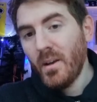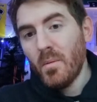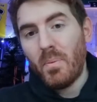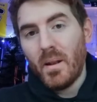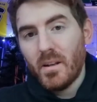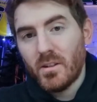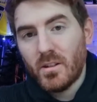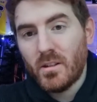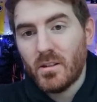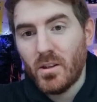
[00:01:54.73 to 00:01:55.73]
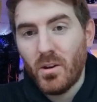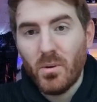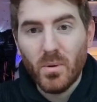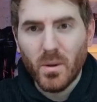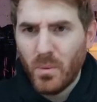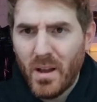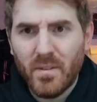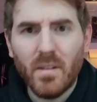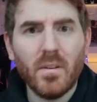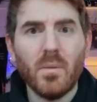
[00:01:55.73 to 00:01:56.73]
pledged to whatever
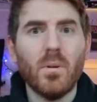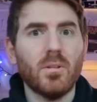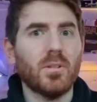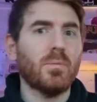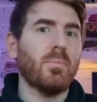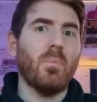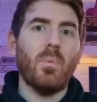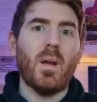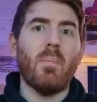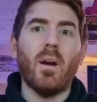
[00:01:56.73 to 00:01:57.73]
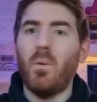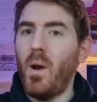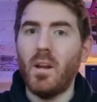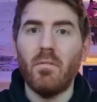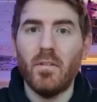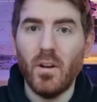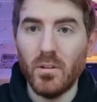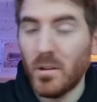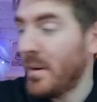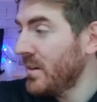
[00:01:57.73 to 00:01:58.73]
level it was way back when and forgotten
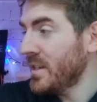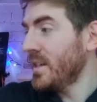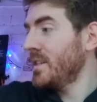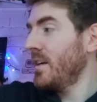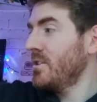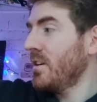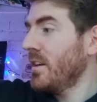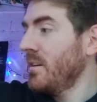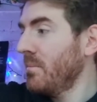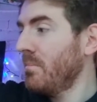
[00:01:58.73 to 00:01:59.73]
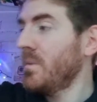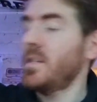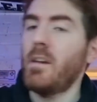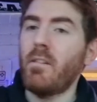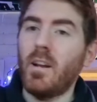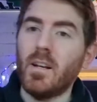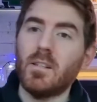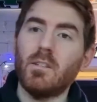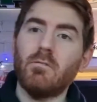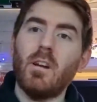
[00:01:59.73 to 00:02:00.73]
all about it, and it's actually materialised.
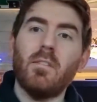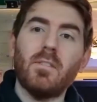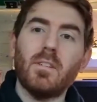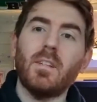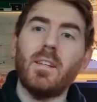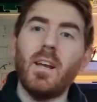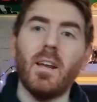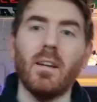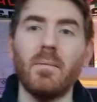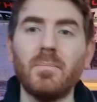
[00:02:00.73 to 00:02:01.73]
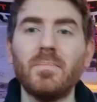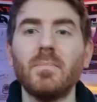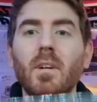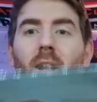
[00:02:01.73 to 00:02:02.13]
It's arrived today. Look